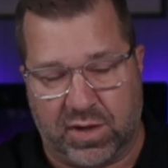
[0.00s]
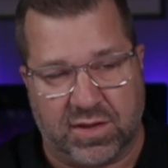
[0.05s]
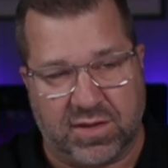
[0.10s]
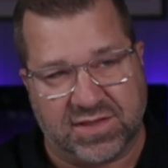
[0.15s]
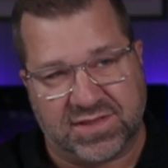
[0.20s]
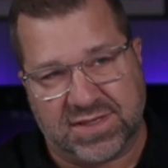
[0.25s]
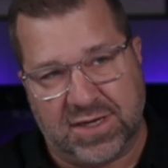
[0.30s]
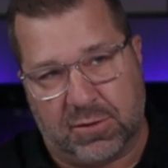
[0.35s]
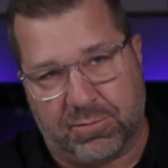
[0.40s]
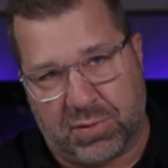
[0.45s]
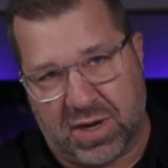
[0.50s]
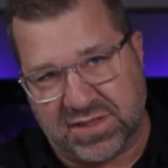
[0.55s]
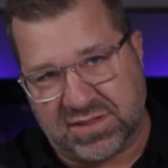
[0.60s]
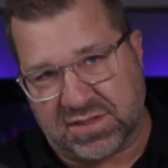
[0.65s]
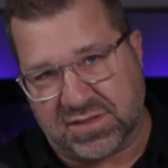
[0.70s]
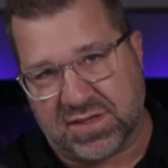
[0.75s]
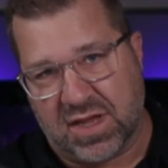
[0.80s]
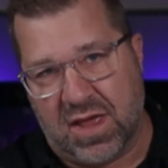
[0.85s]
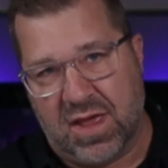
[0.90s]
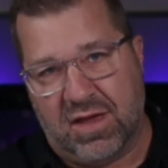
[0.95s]
The sale price
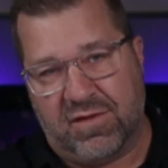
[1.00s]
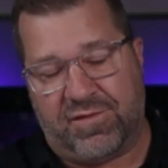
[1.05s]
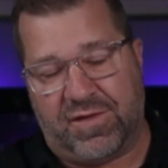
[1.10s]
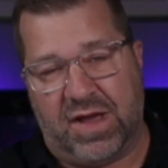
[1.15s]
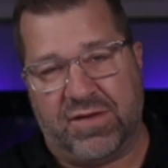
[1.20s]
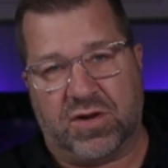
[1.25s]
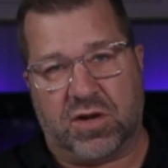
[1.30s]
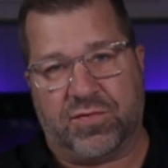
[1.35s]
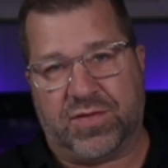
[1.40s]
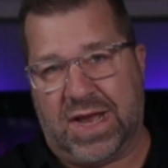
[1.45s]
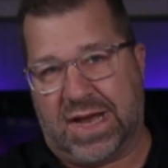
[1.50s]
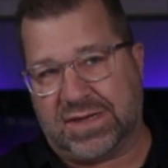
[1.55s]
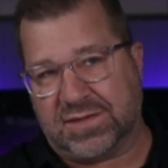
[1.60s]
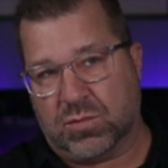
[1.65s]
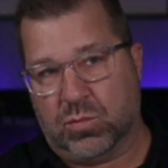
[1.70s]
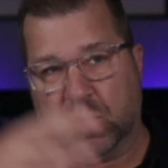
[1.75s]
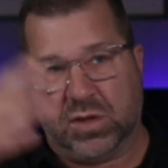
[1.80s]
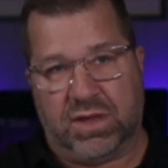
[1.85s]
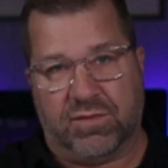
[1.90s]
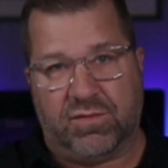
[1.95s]
is $500,000.
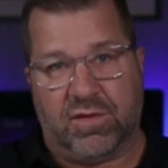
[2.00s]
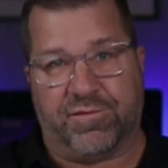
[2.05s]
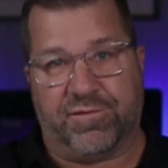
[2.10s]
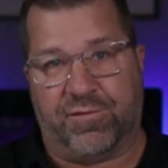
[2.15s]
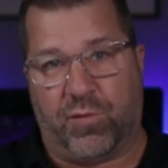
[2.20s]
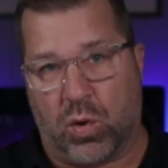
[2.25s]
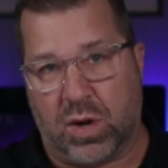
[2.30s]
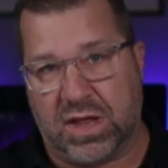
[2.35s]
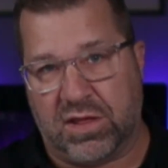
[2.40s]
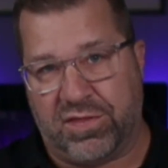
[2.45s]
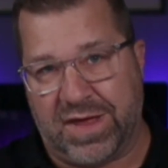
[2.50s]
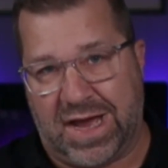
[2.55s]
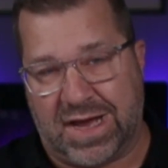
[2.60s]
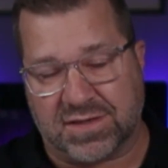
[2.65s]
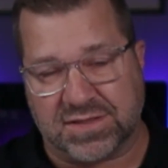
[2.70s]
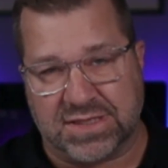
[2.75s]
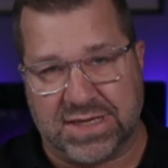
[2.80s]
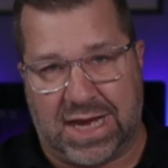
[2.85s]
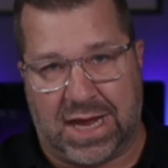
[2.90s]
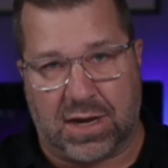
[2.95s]
We'll give you
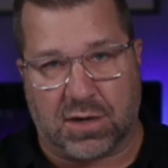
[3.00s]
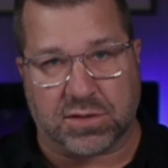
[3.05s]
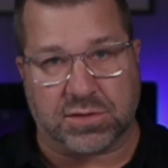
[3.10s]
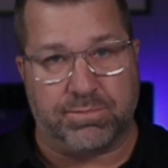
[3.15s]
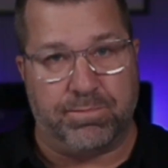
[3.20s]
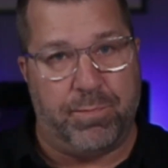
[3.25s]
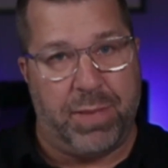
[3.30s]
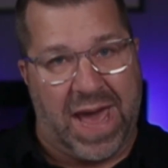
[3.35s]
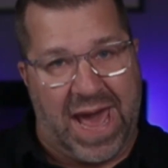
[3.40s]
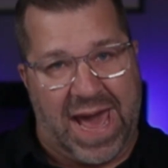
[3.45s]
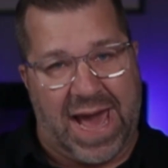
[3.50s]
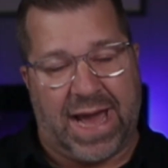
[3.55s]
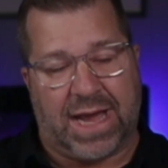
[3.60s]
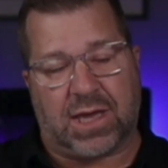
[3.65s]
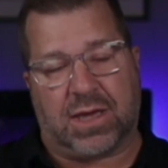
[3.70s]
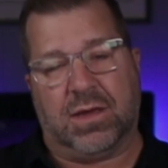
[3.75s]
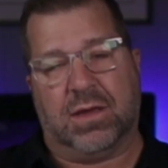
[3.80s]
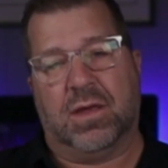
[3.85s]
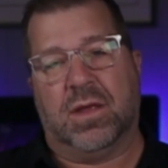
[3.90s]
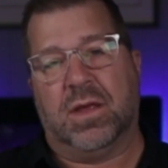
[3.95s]
$40,000
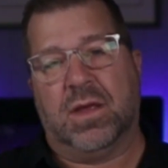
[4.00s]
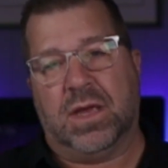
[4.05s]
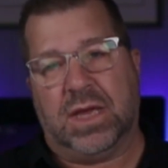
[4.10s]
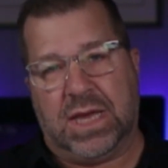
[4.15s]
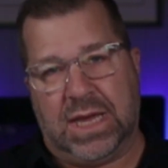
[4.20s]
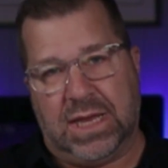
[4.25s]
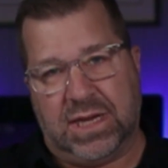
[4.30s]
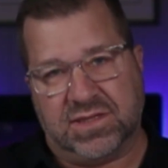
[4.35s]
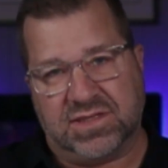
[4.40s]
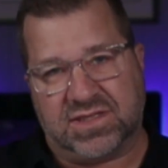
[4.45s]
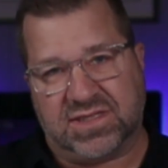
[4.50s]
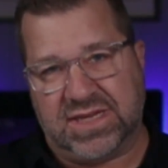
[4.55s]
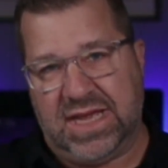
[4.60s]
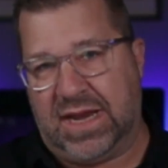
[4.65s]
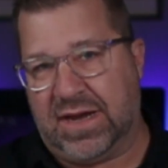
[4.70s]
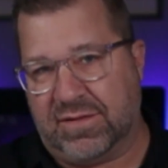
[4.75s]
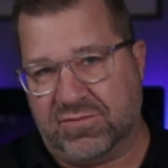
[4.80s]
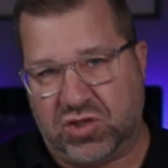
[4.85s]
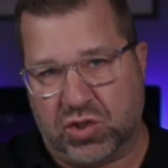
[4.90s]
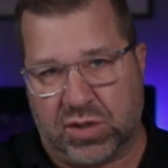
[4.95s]
back in
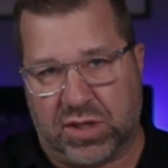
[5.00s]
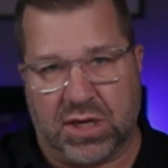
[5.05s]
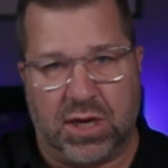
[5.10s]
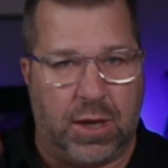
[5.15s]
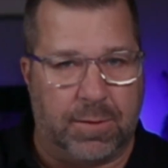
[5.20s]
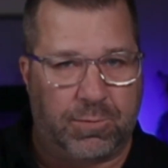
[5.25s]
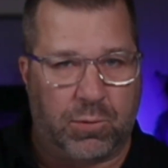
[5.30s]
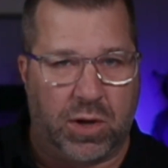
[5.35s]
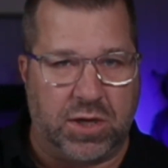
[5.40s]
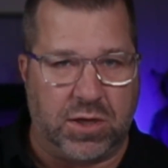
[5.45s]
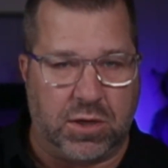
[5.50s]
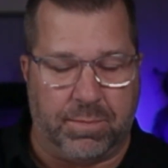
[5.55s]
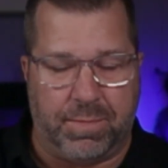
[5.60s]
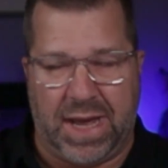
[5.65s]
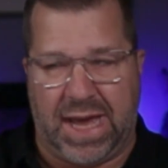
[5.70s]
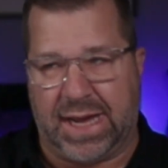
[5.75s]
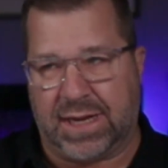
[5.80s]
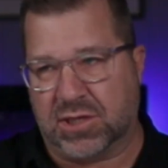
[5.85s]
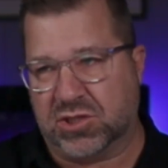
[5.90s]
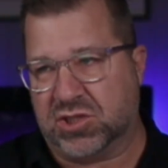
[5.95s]
incentives. You can upgrade your
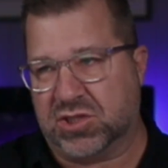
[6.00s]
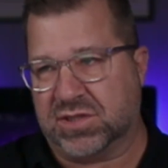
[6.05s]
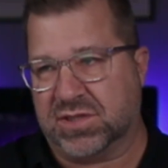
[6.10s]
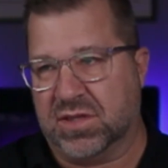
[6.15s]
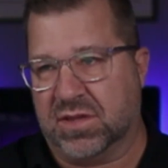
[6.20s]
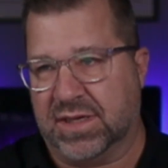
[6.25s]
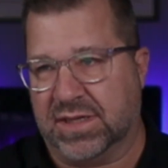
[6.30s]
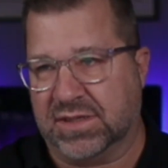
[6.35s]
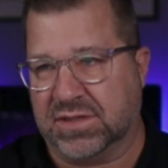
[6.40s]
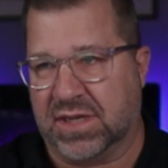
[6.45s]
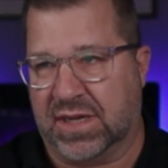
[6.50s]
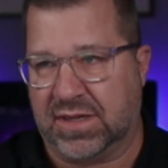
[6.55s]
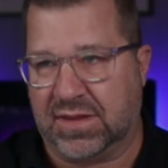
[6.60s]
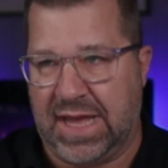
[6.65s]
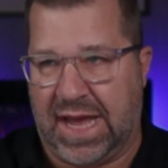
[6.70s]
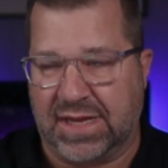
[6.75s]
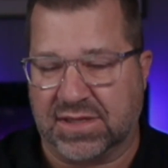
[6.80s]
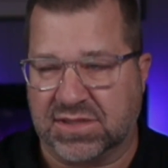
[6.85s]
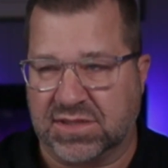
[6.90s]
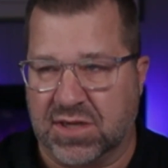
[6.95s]
packages and things like
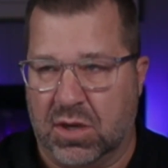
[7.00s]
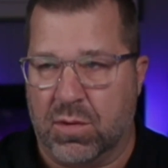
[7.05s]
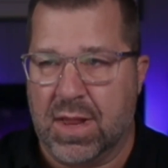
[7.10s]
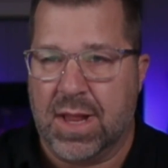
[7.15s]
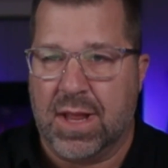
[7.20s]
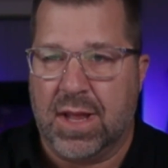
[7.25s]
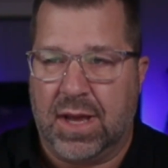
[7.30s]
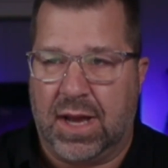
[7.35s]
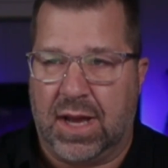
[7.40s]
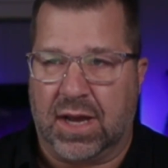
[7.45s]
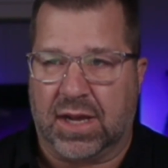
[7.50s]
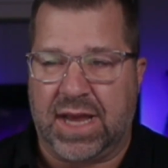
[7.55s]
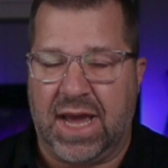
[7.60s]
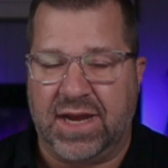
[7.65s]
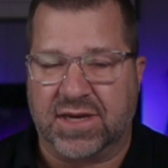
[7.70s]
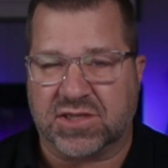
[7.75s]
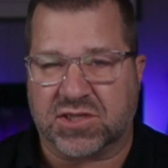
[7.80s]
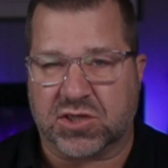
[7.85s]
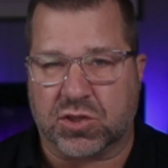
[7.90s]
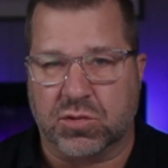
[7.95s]
that. So kind
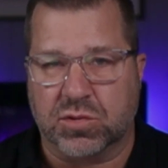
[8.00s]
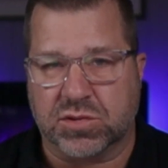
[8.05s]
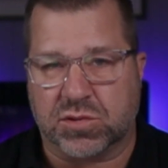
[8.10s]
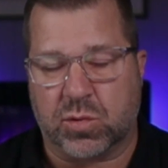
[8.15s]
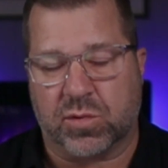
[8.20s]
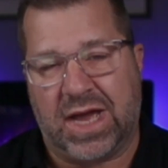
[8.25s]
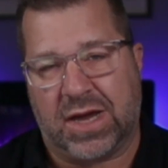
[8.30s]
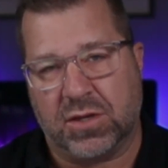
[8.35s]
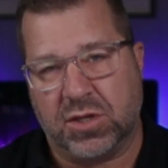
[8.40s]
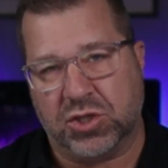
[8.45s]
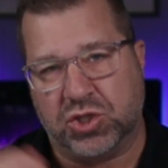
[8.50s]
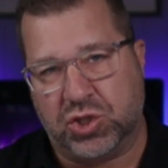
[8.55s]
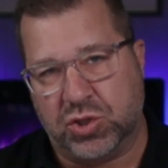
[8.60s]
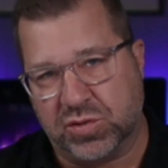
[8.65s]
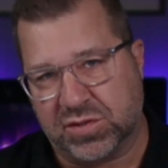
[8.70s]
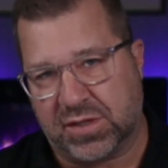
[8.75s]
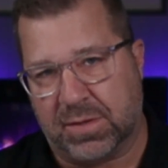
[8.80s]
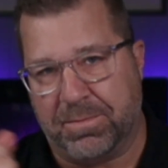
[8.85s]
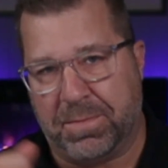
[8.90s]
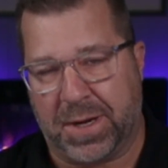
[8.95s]
of screws with how you
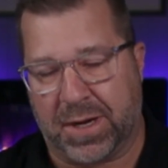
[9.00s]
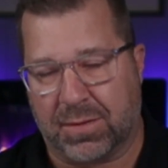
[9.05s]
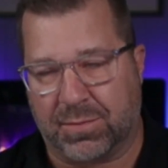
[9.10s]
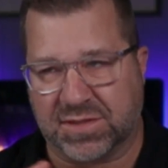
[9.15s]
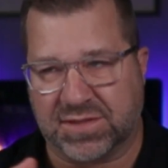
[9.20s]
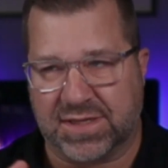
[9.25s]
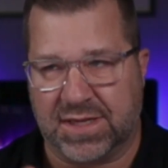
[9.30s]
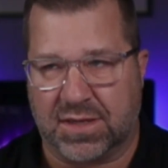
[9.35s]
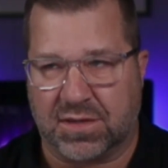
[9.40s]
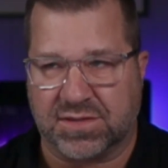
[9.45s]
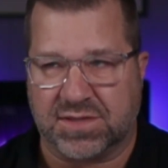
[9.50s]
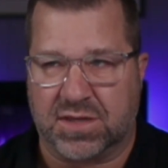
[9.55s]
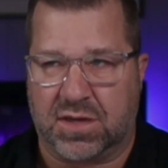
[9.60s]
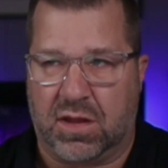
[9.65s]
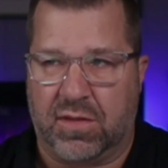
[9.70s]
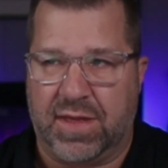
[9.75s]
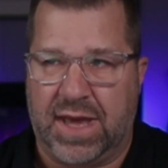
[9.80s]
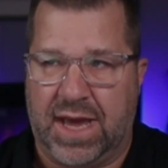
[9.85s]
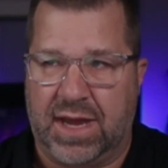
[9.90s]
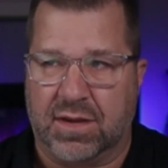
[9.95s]
choose comparable sales and all
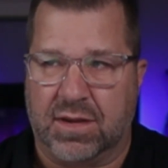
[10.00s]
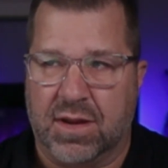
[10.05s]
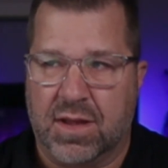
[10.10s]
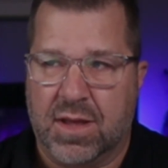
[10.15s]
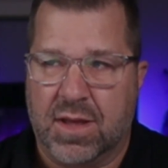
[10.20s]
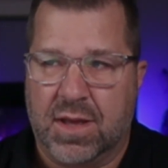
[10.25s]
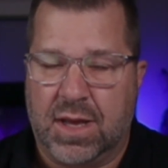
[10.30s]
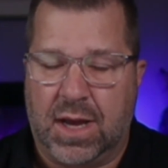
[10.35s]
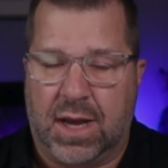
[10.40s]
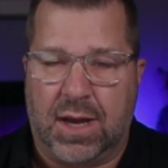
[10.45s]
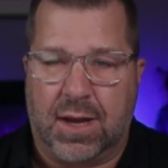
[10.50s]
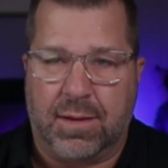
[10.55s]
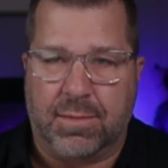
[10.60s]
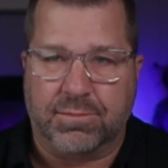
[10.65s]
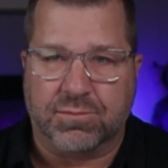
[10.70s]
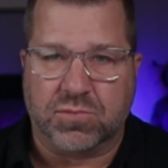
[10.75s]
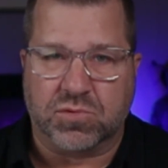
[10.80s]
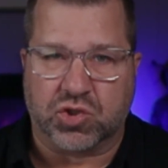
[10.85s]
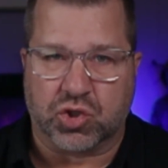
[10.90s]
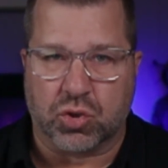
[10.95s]
that, and
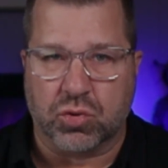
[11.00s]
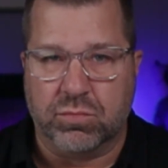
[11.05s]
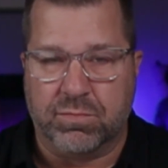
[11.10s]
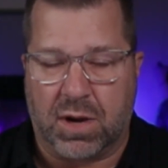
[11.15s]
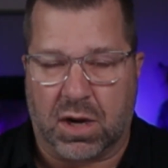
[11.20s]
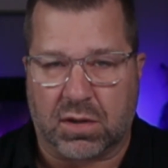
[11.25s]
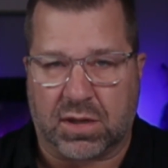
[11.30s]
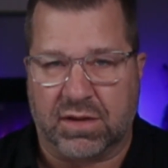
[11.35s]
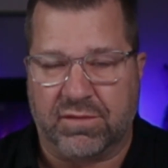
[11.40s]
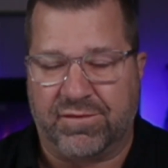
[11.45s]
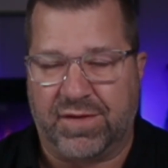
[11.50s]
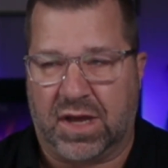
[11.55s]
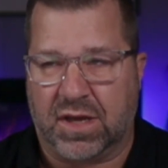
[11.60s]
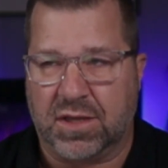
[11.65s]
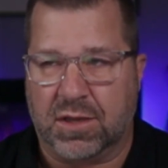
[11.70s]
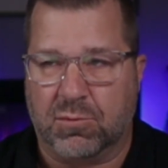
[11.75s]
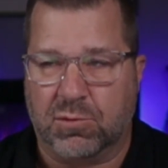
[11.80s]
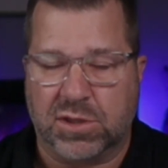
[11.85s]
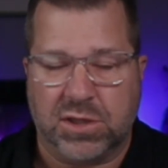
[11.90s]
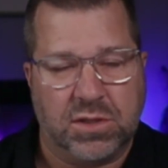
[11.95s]
true market
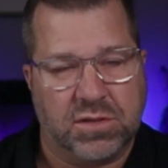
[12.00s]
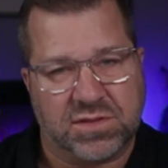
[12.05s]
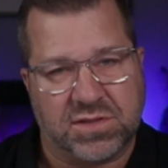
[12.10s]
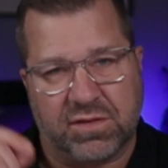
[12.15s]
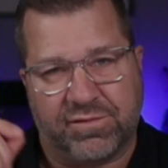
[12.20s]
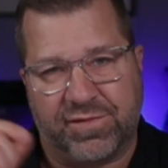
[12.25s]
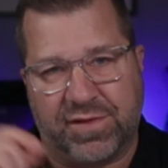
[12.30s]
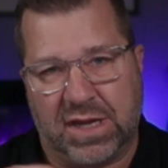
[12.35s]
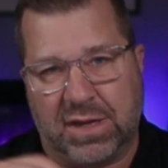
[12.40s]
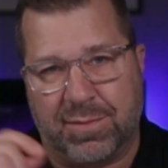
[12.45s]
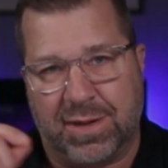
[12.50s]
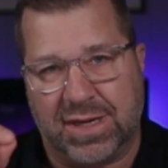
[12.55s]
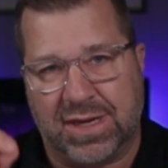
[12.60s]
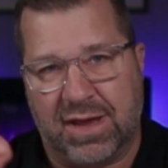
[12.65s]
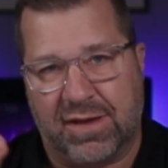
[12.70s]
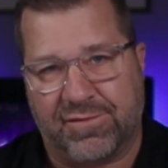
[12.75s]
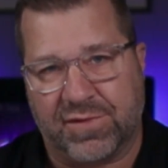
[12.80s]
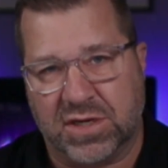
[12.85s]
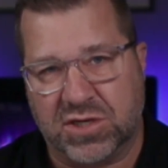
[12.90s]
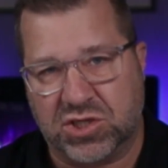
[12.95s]
value when you use the Fannie Mae
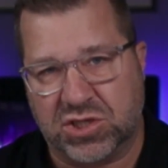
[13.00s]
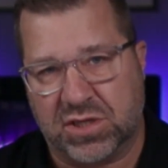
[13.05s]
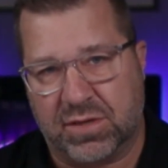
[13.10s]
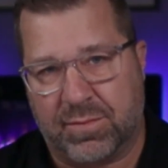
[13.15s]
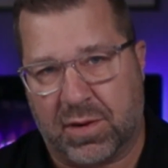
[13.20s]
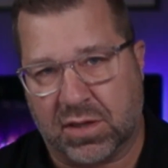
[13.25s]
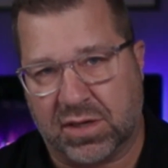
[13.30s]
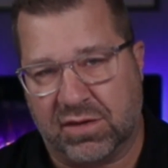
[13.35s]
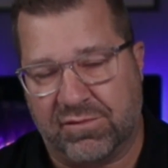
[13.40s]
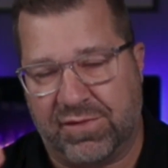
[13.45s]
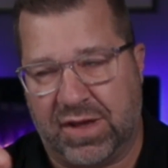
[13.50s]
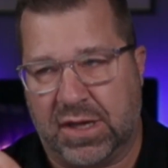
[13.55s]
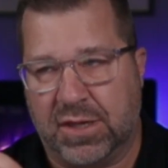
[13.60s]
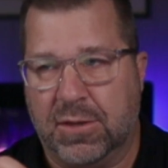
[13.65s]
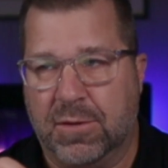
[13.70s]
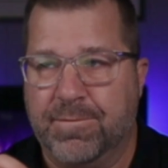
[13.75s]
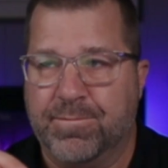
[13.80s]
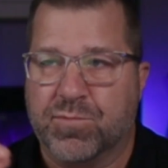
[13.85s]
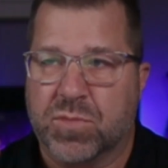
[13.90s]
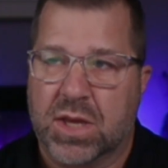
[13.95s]
definition of market
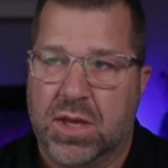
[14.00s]
value.